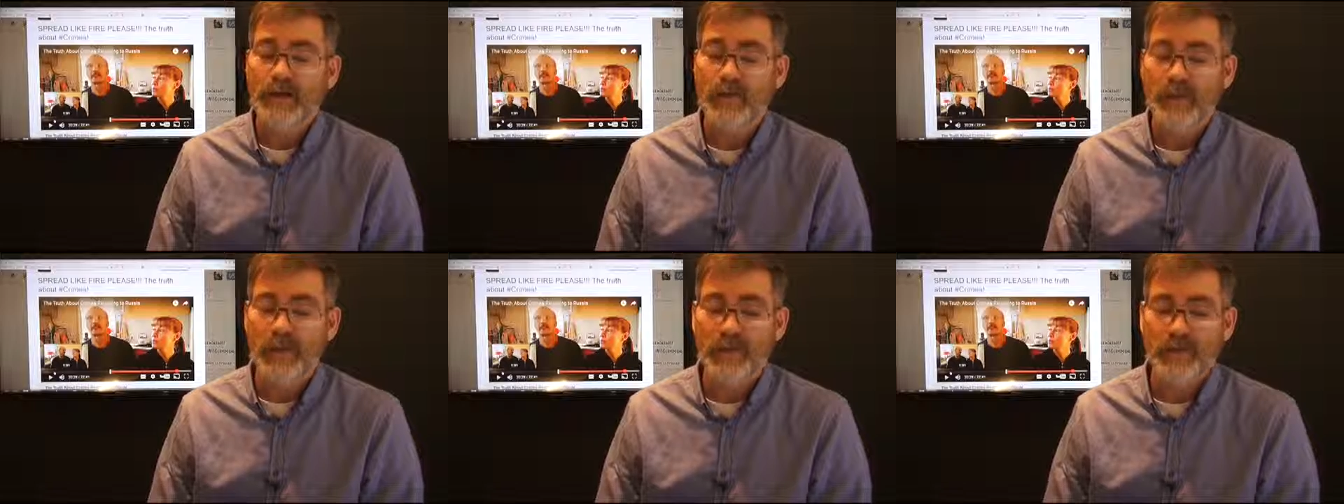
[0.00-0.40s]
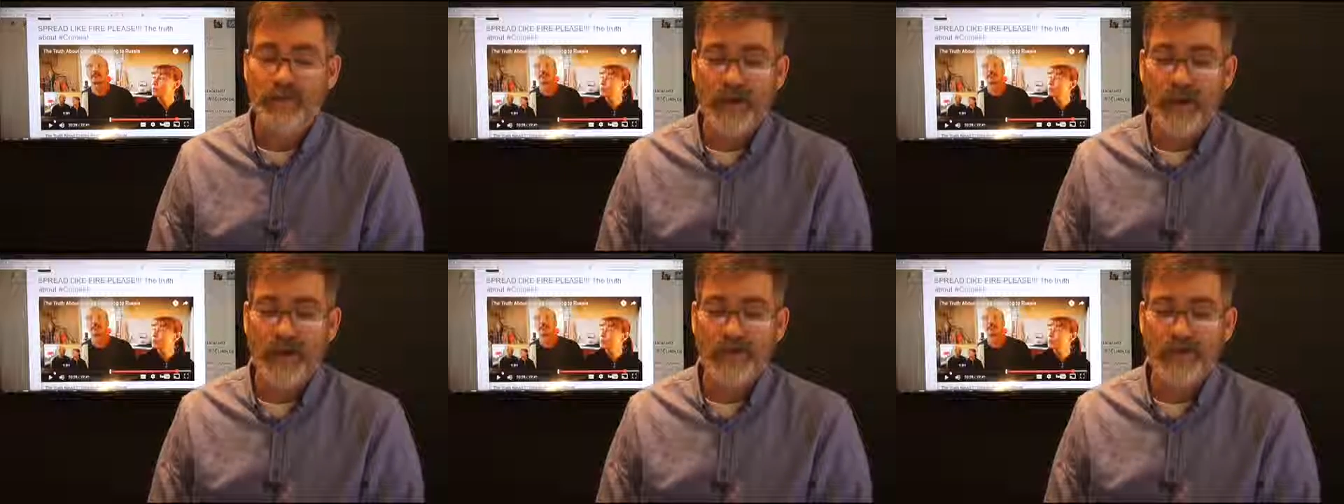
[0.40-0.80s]
Well,
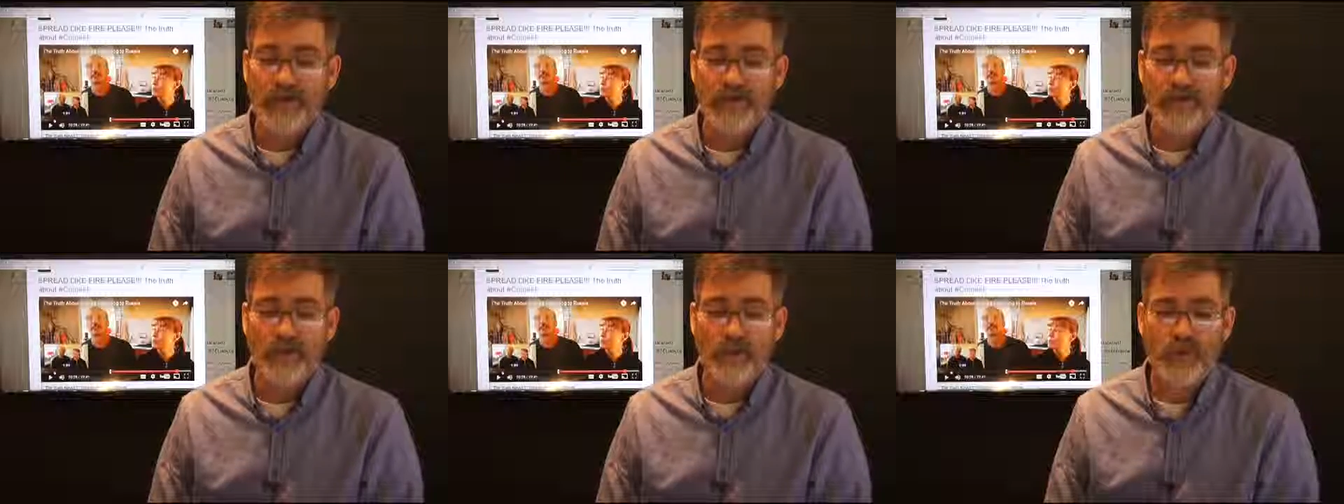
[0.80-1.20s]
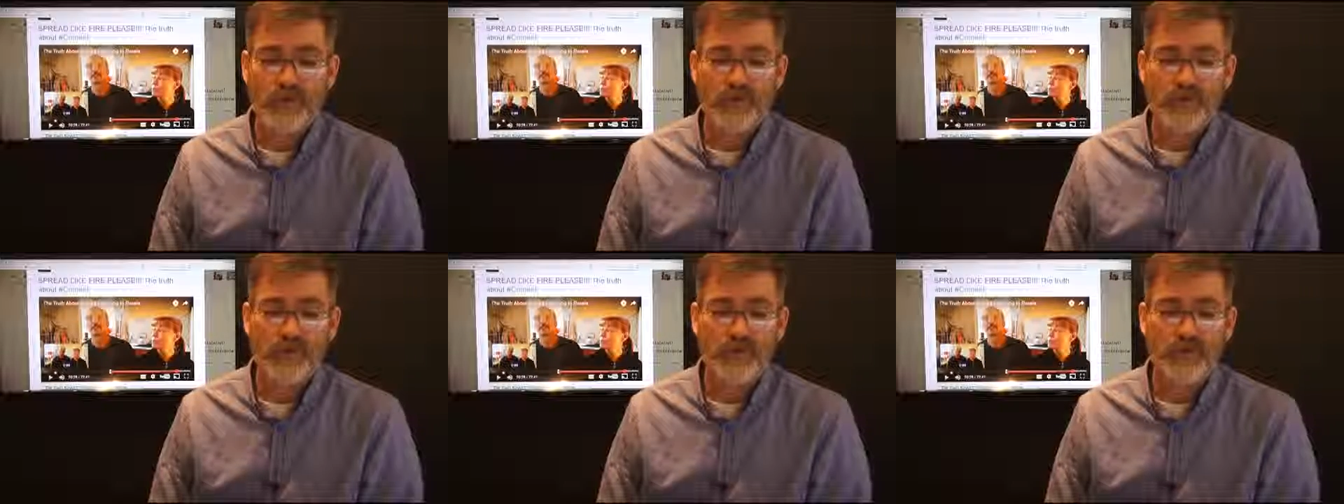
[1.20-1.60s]
that missile
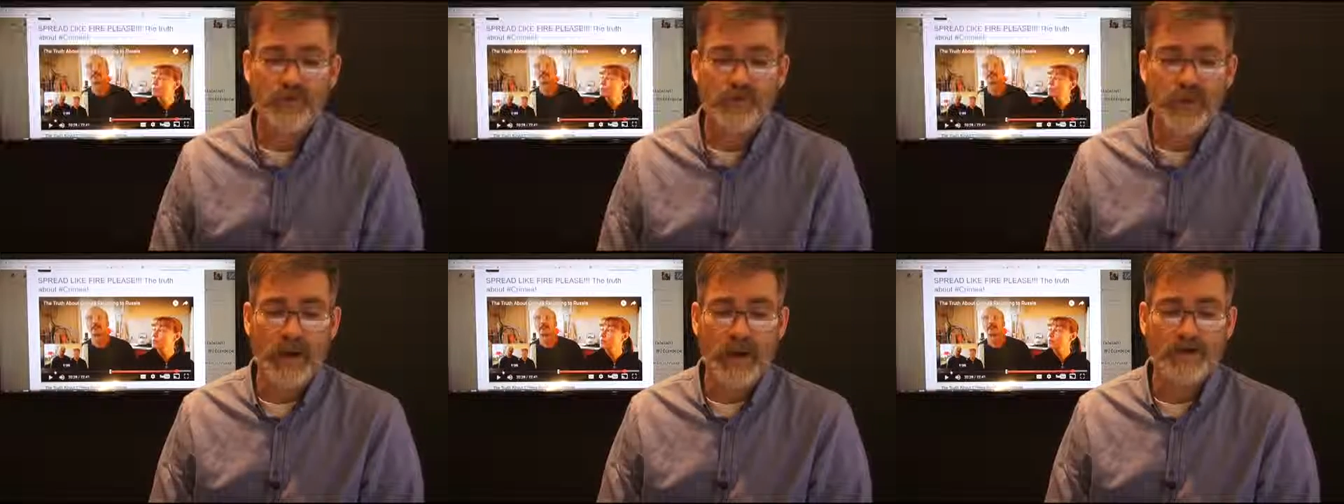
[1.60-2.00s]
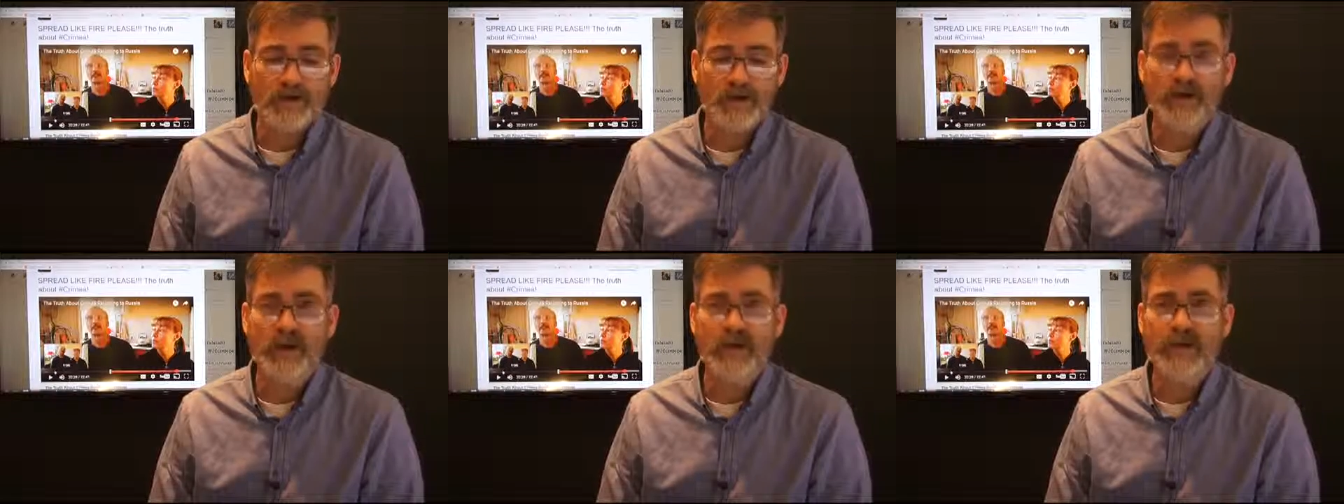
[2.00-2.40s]
was used by the
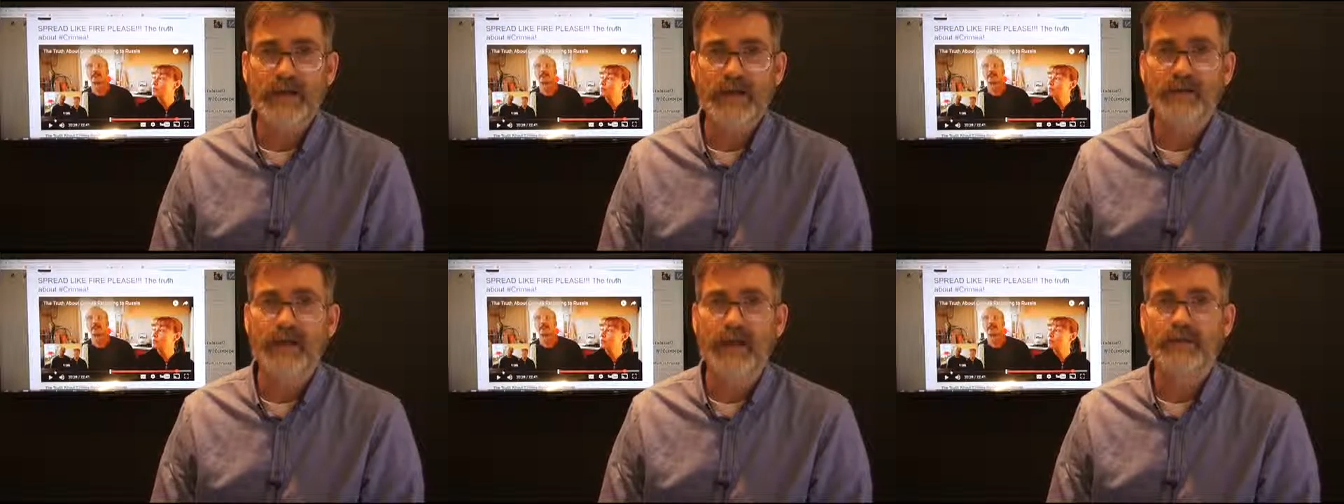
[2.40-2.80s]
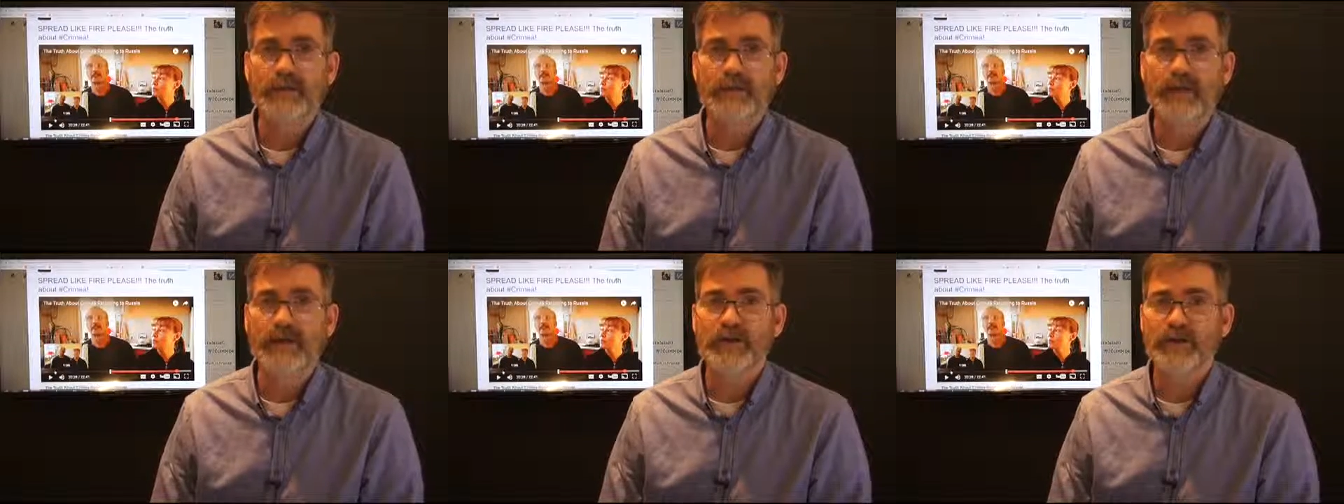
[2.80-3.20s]
Ukrainian
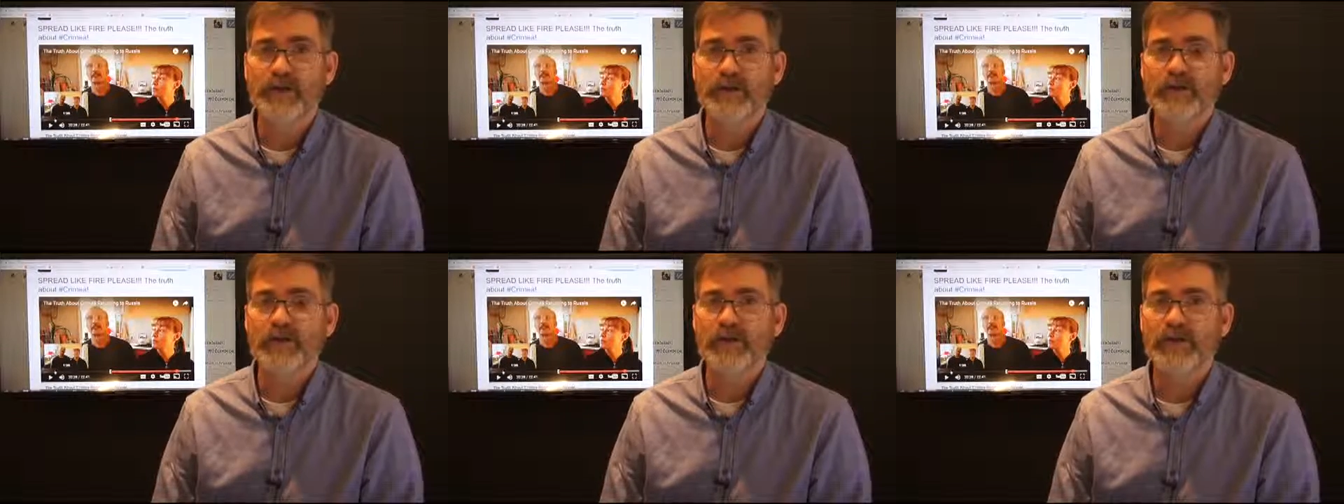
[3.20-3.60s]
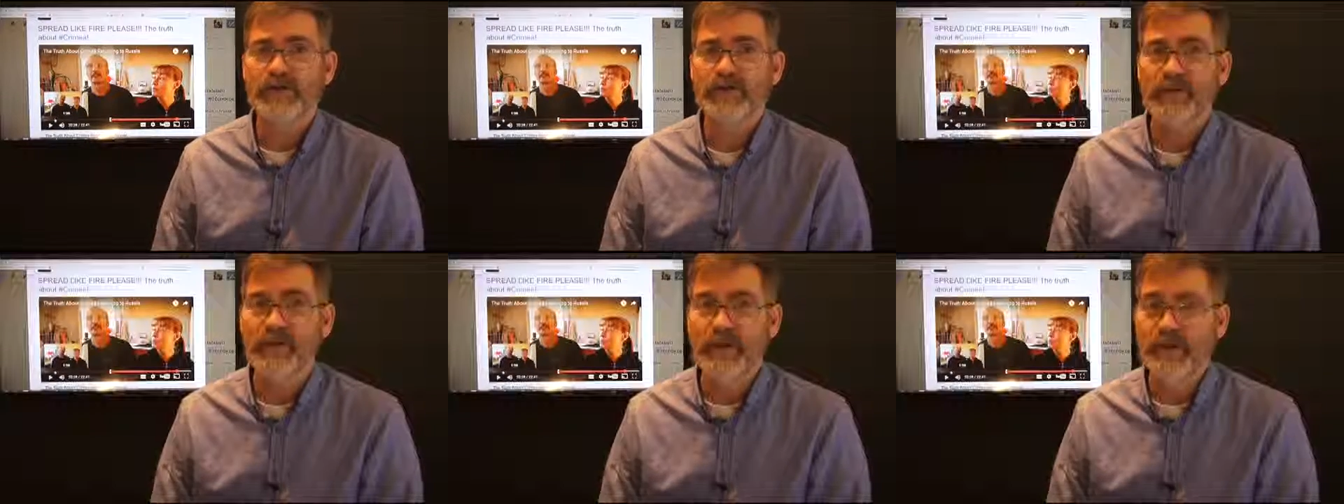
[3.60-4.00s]
government just
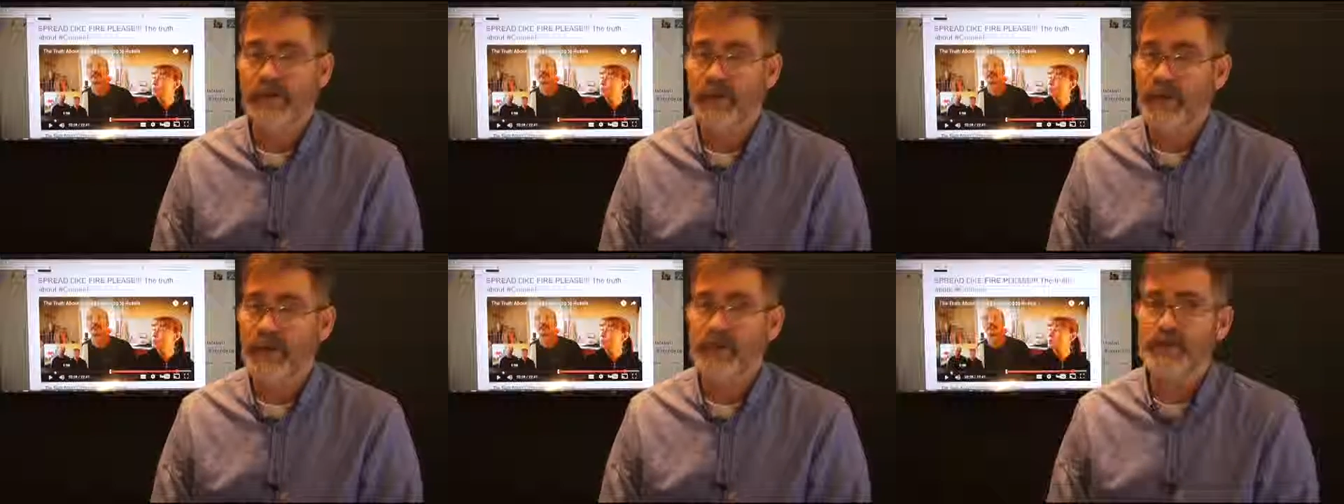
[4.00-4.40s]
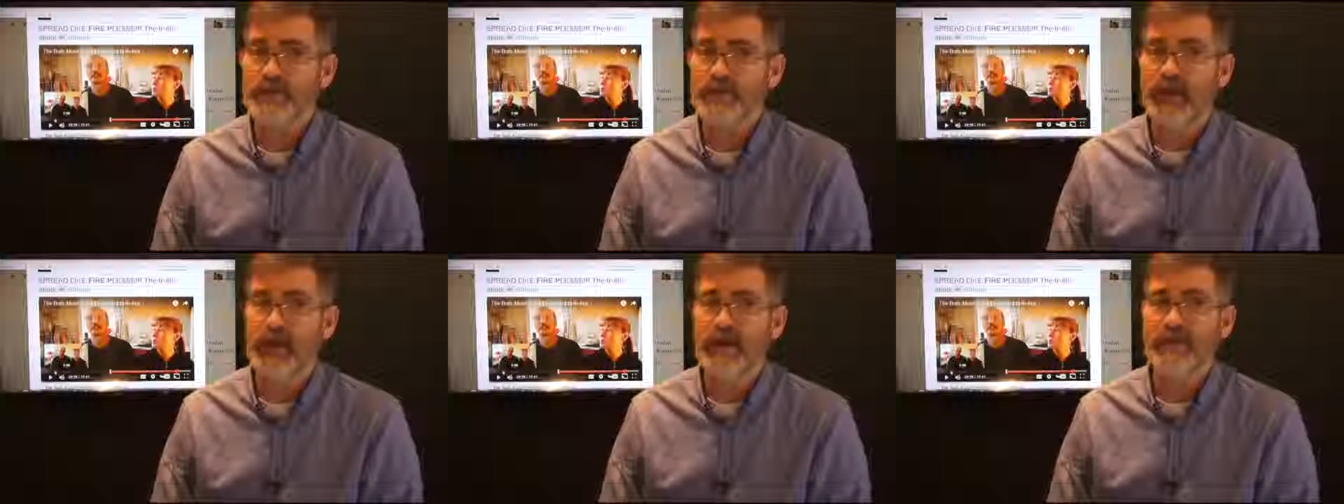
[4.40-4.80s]
recently and alleged
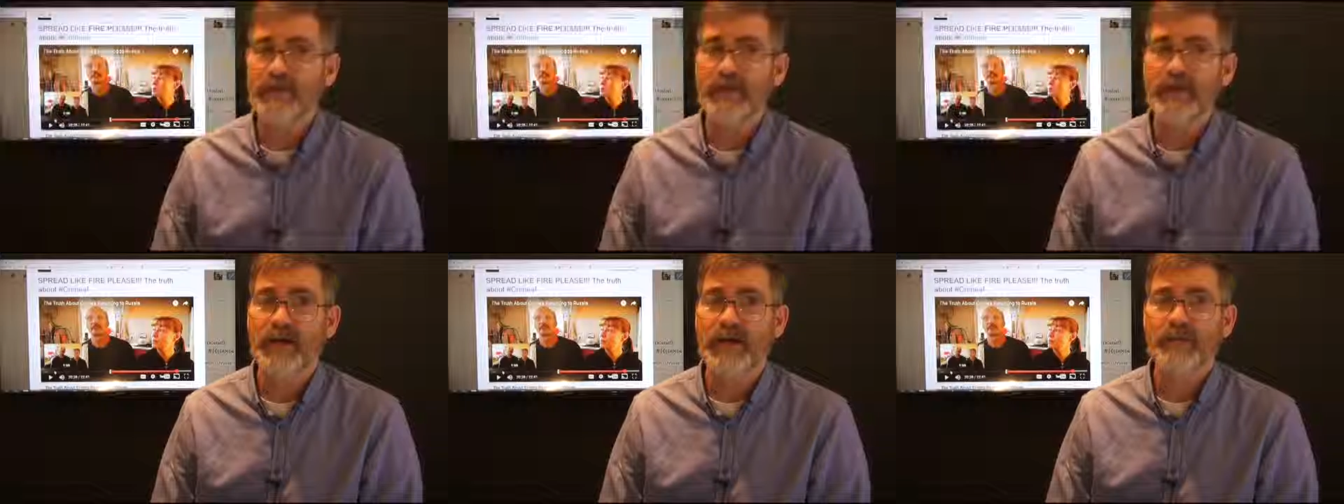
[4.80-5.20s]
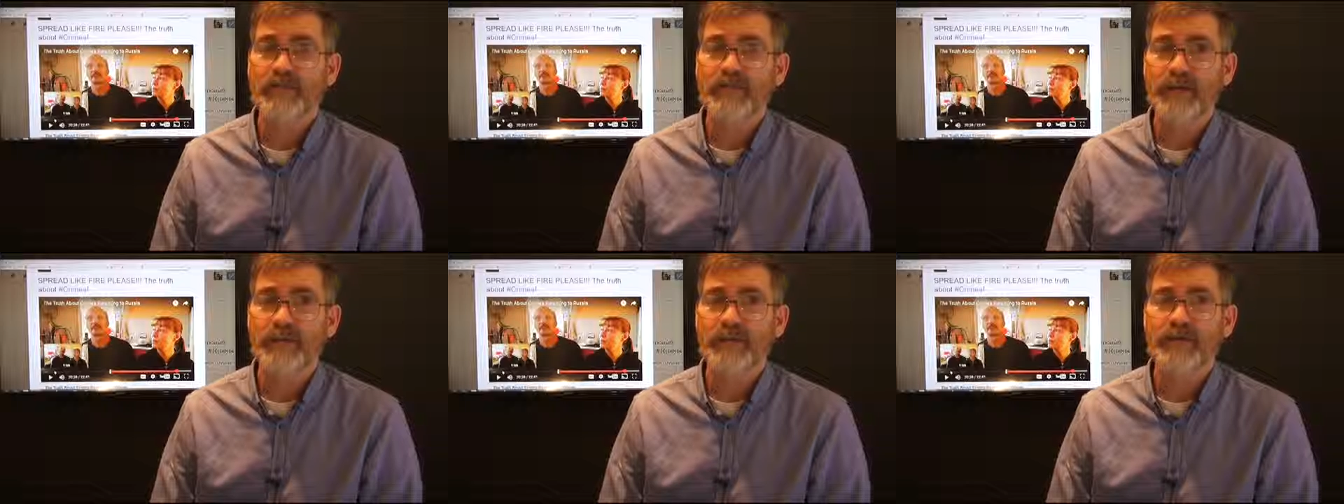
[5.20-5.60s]
by the
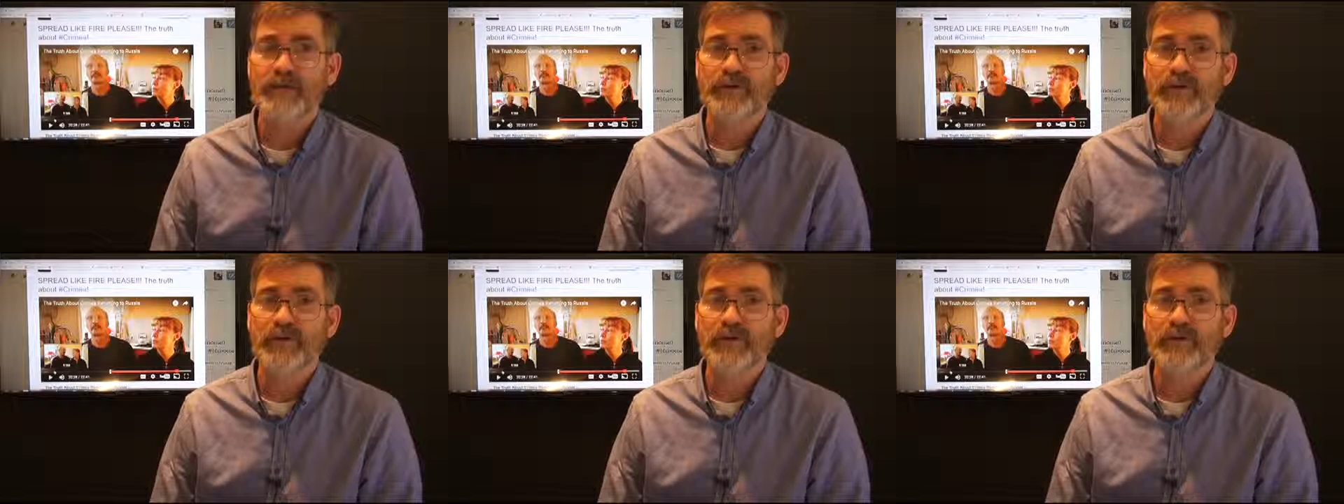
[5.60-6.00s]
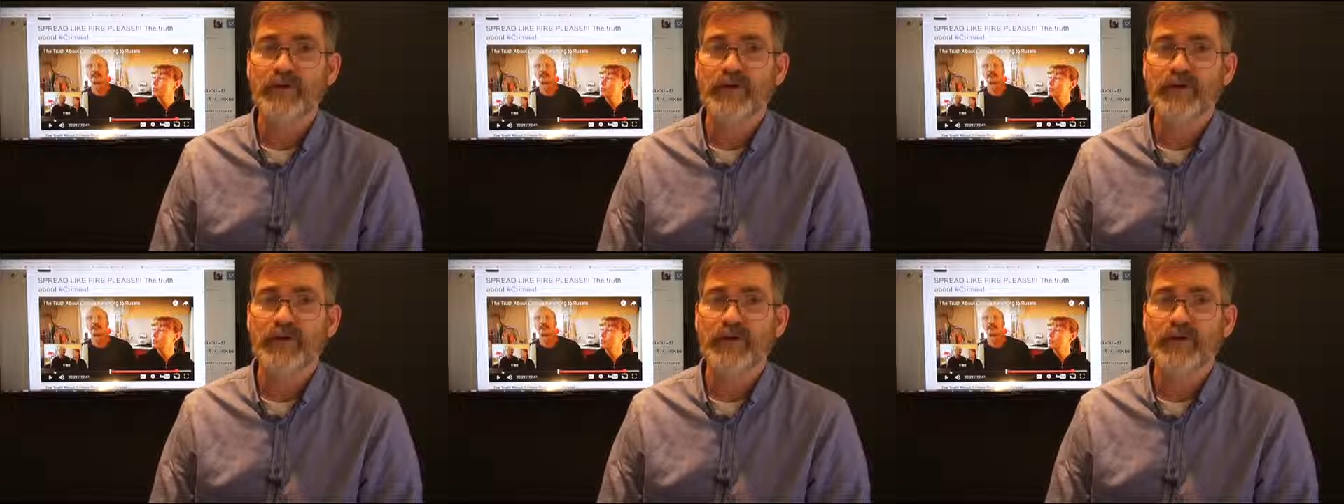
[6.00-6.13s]
separatists